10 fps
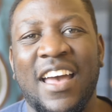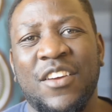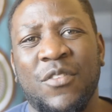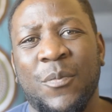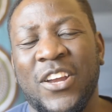
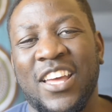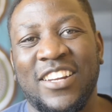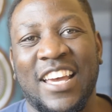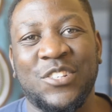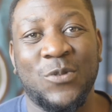everybody, I'd
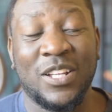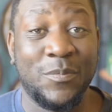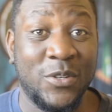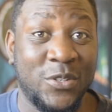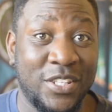like to
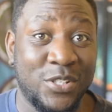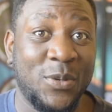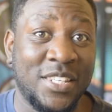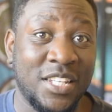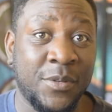welcome you to this
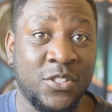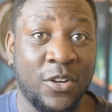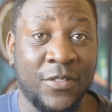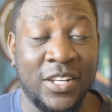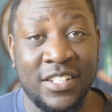week's episode
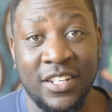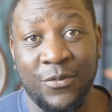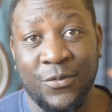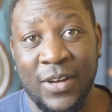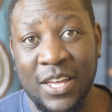of the Lesson
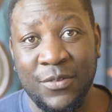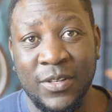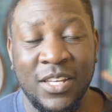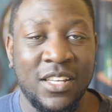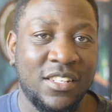in
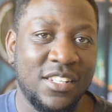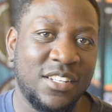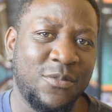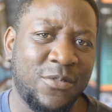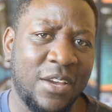5.
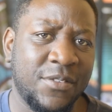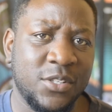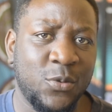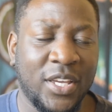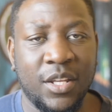Lesson in 5 is
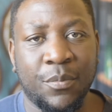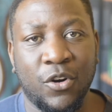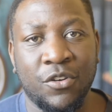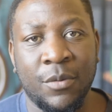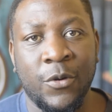a weekly
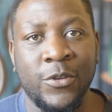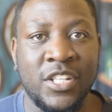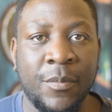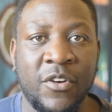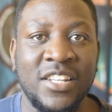program where we
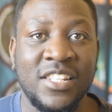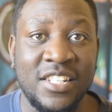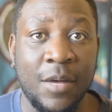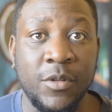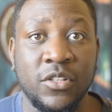summarize the
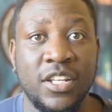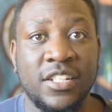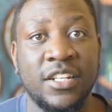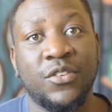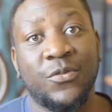Sabbath School
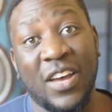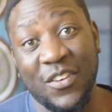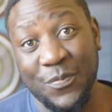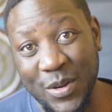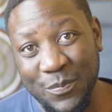lesson into
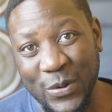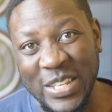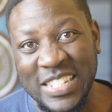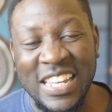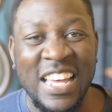5 main
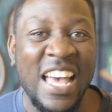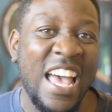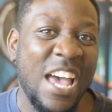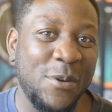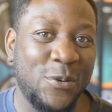points,
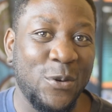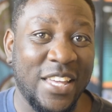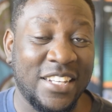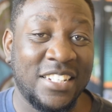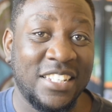and we do
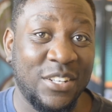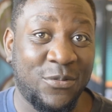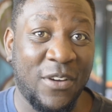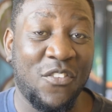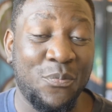that in
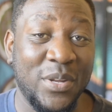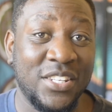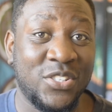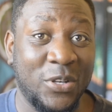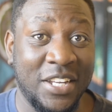5
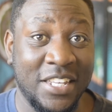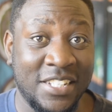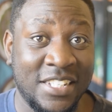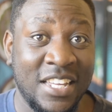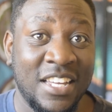minutes or
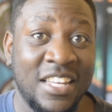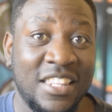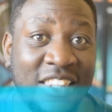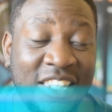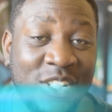less.
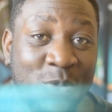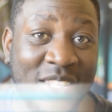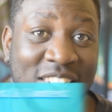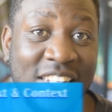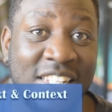This
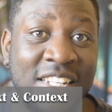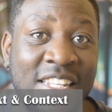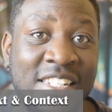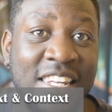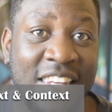week's lesson
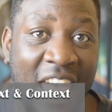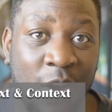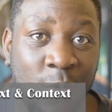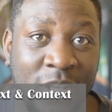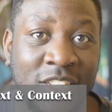is
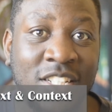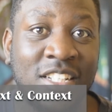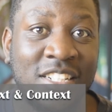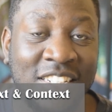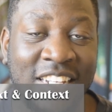language,
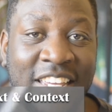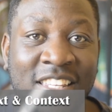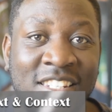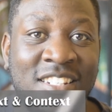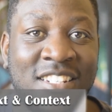
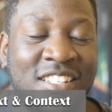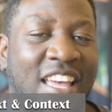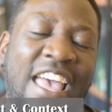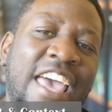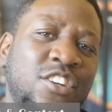text,
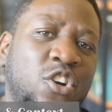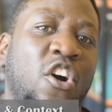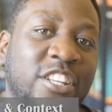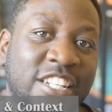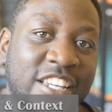and
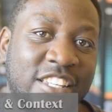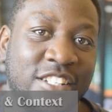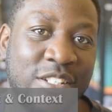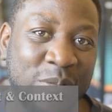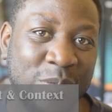context.